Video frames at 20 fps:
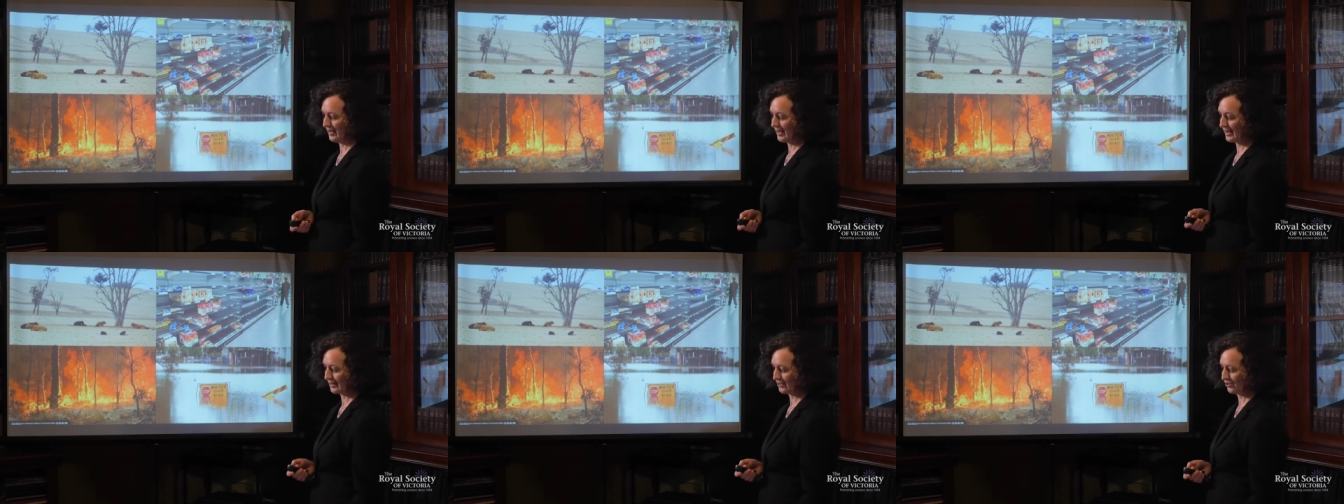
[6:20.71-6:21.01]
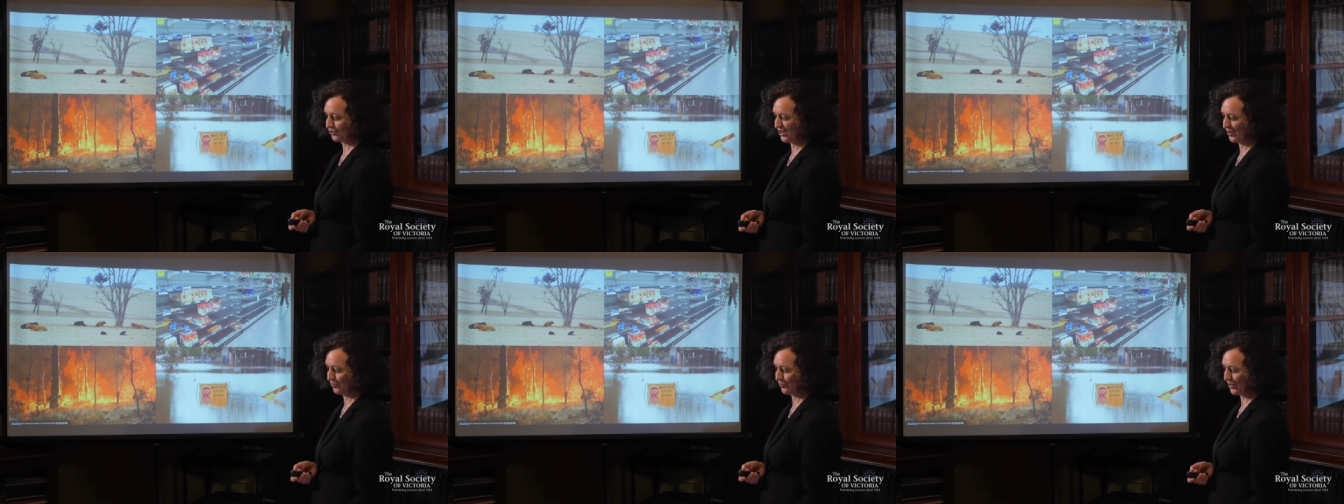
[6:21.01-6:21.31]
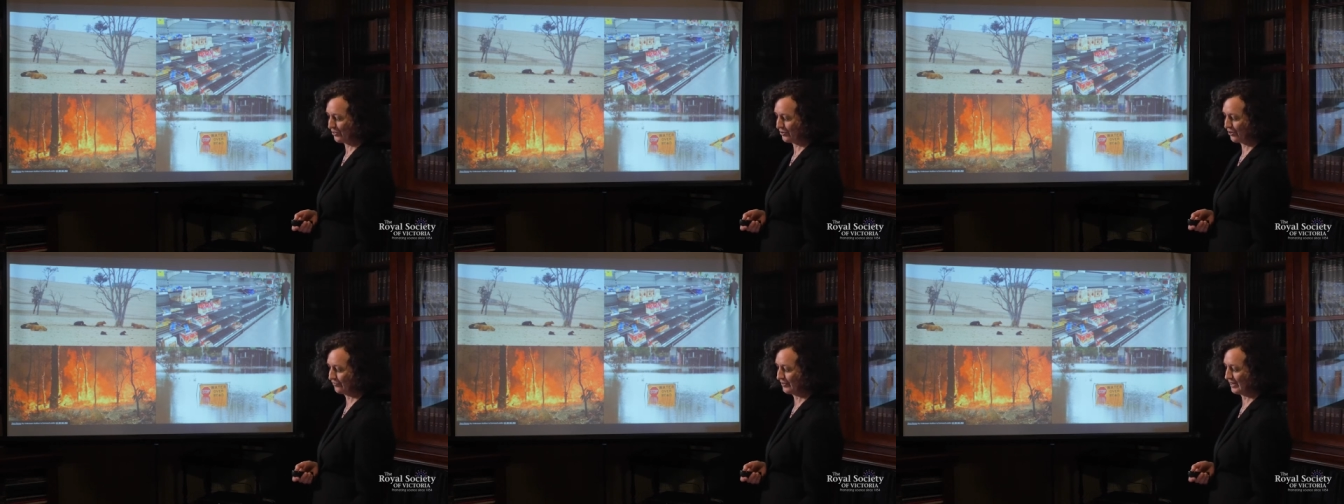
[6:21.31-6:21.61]
extreme
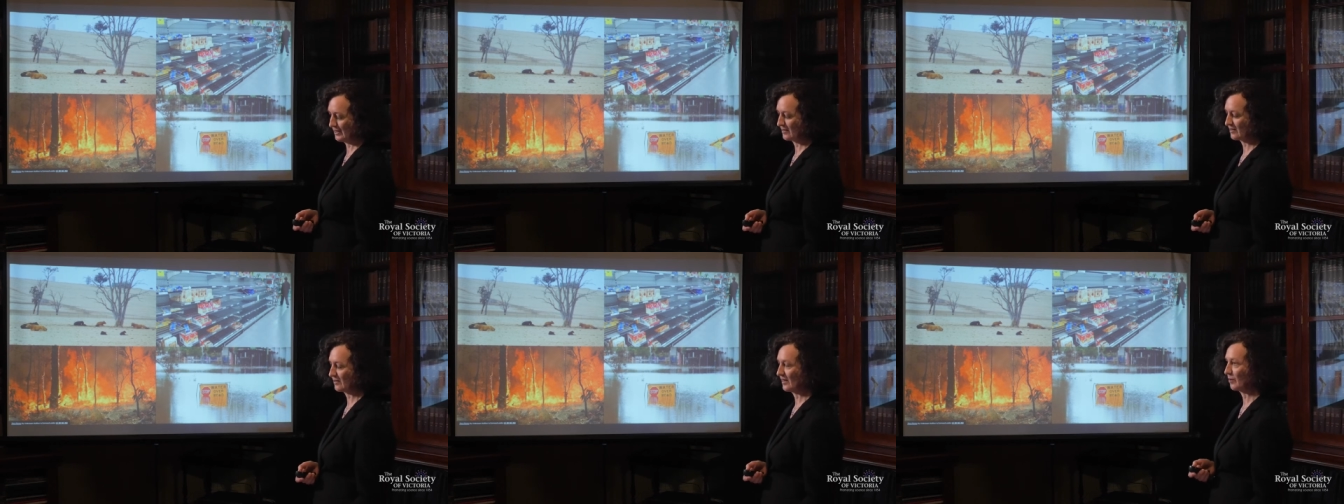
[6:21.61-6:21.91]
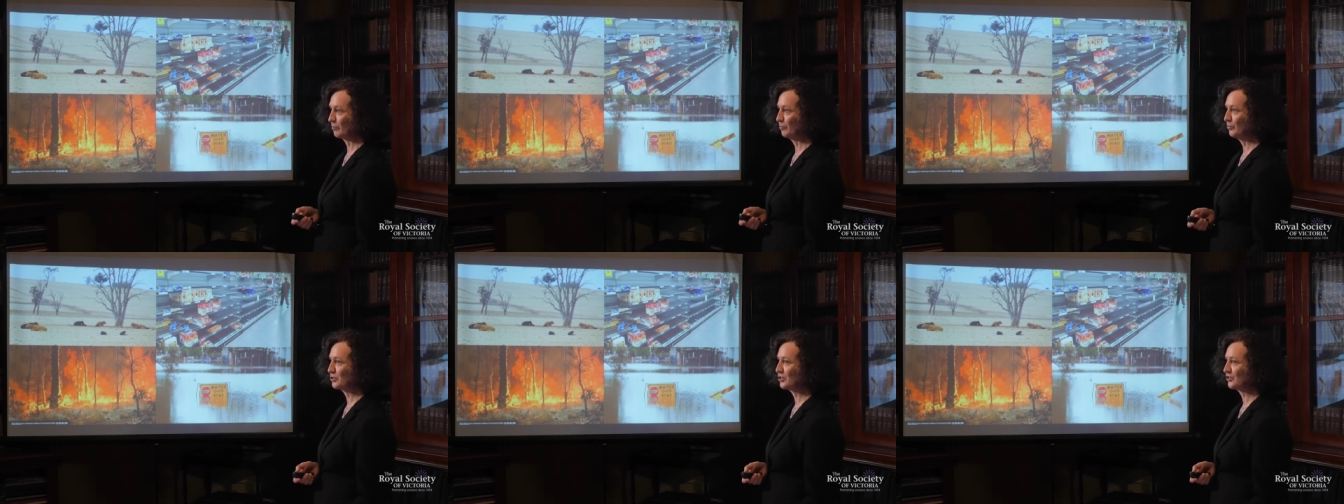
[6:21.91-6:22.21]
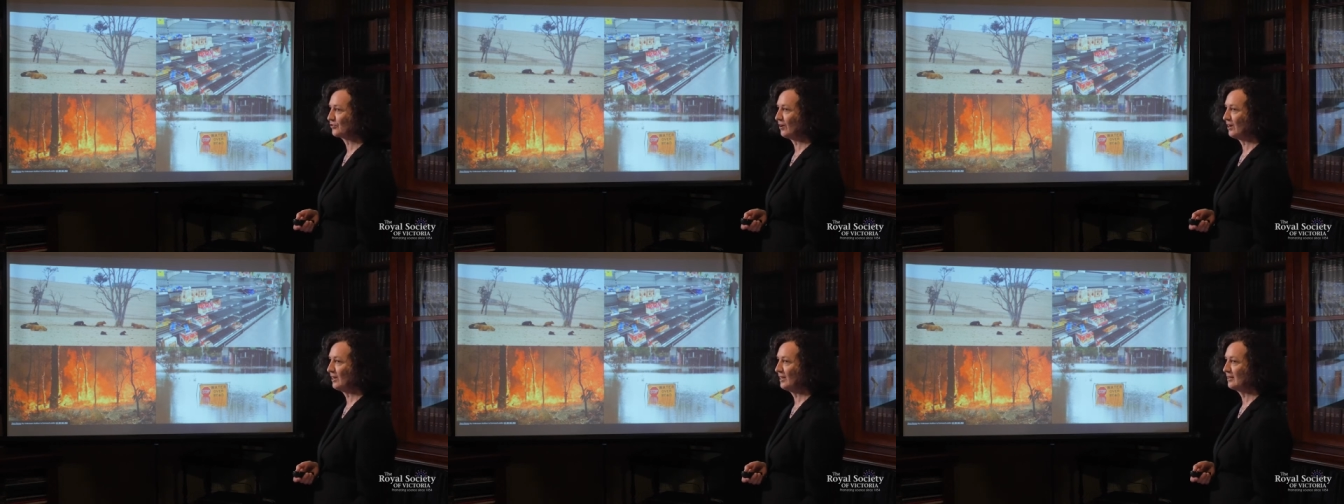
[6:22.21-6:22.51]
weather events like
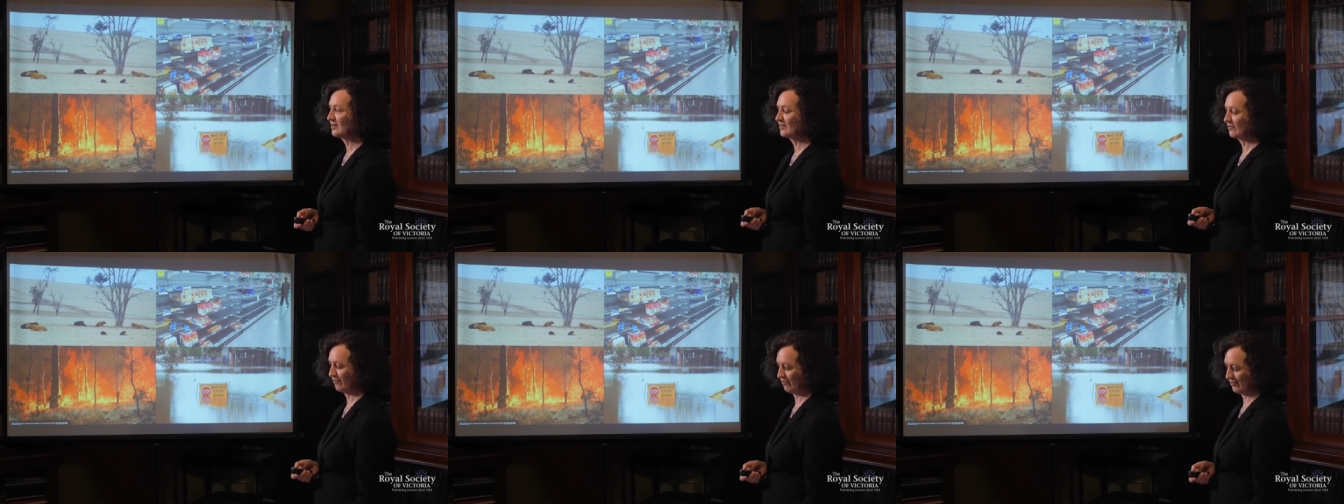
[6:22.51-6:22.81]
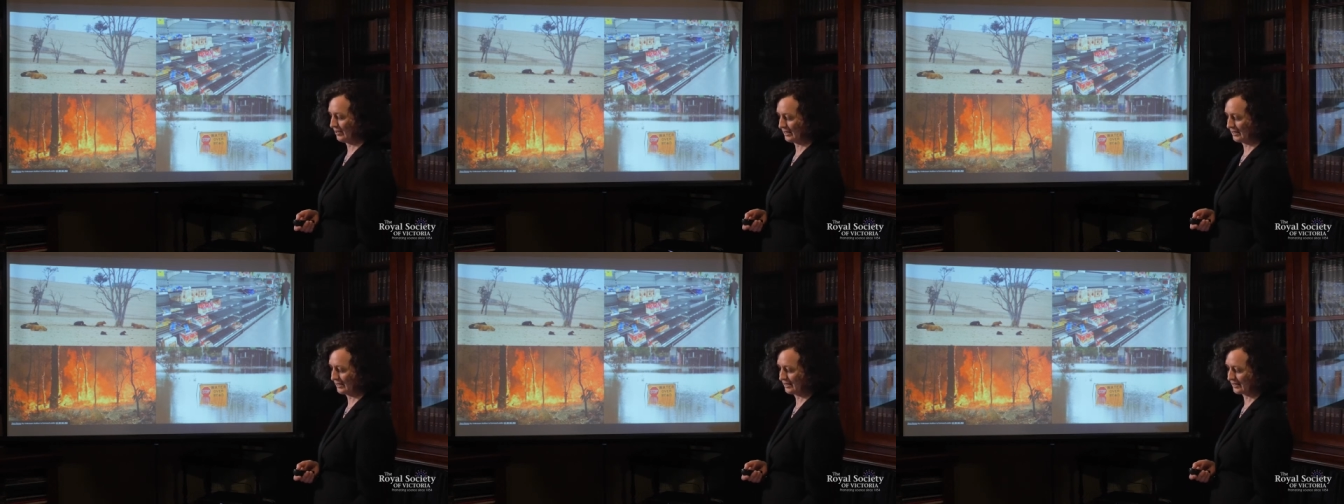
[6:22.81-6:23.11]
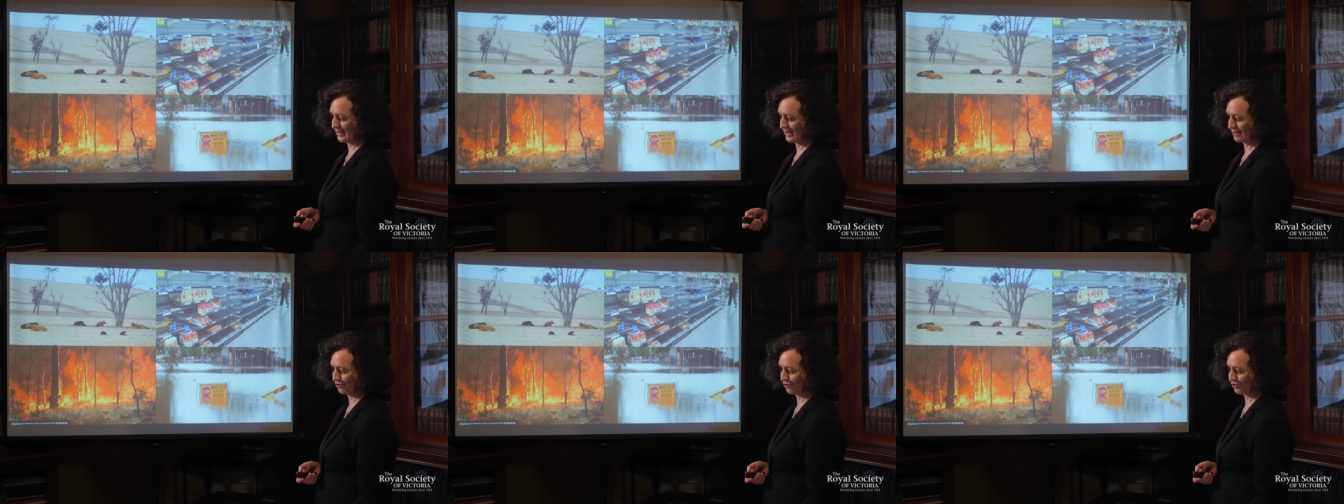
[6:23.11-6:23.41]
bushfires, floods and